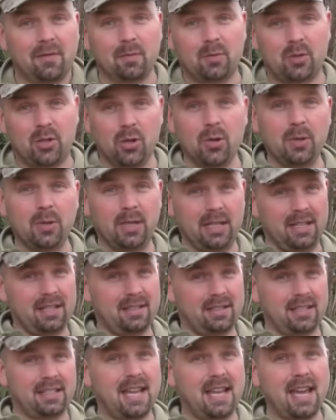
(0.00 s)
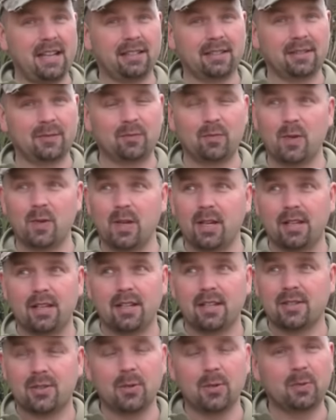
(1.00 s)
from 2 days detecting,
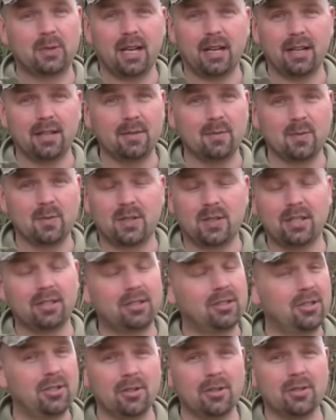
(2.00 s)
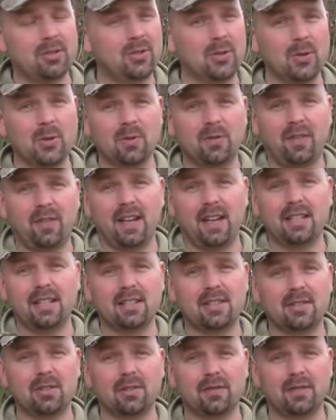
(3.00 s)
sometimes you just don't find
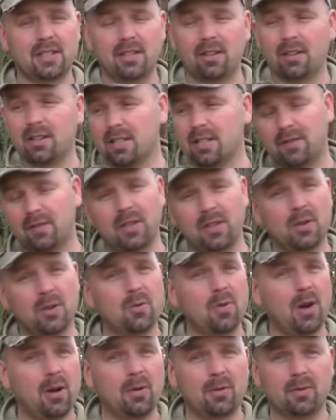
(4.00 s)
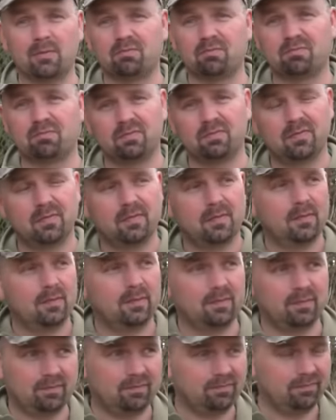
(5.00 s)
stuff. It's not as if you can go out and
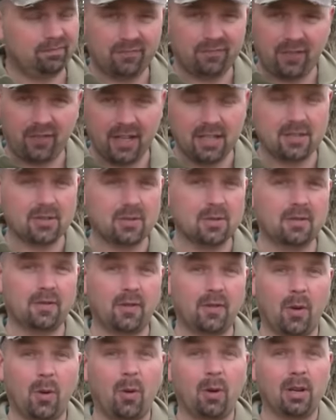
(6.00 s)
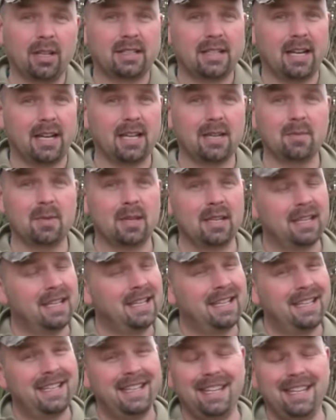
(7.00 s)
find stuff all the time.
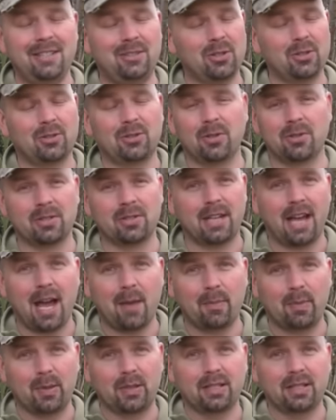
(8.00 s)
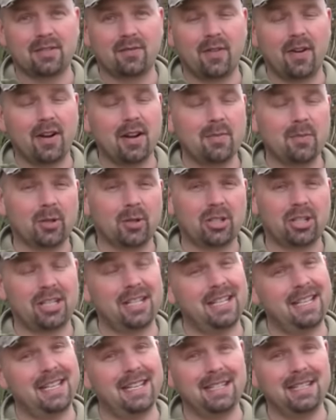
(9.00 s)
It just doesn't happen. It's very much
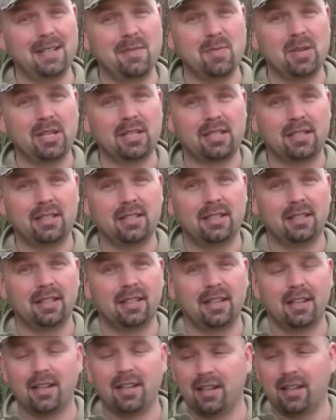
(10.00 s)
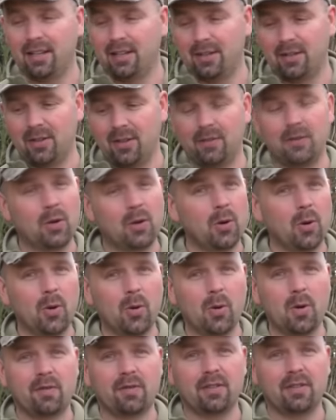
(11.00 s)
hit-y-missy. If you
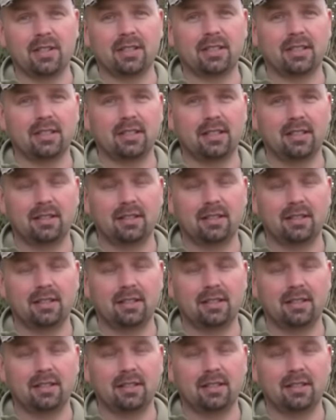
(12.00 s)
go over it